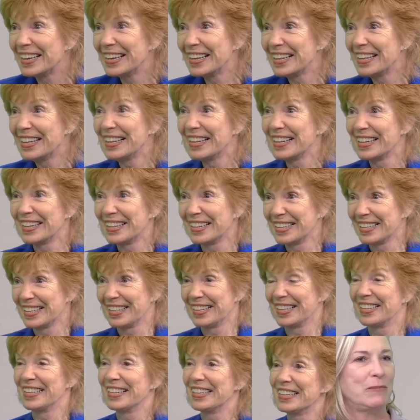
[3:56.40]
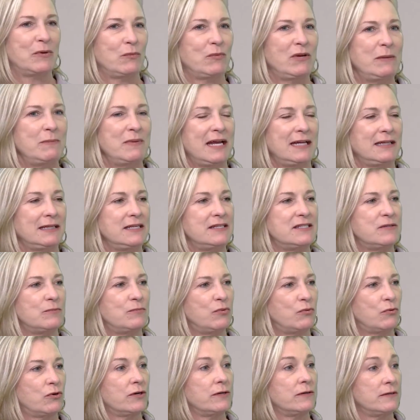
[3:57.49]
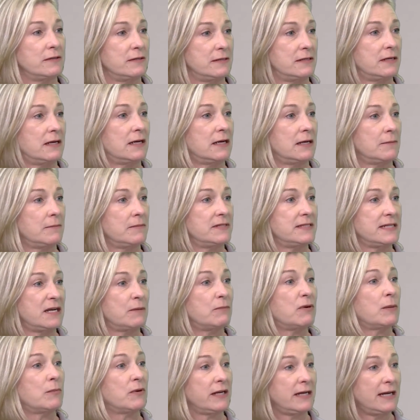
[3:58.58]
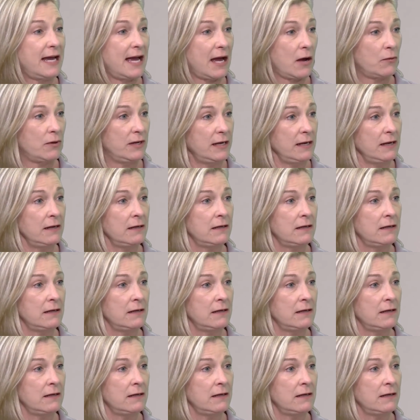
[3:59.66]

Yes. We mainly support Santa Barbara County.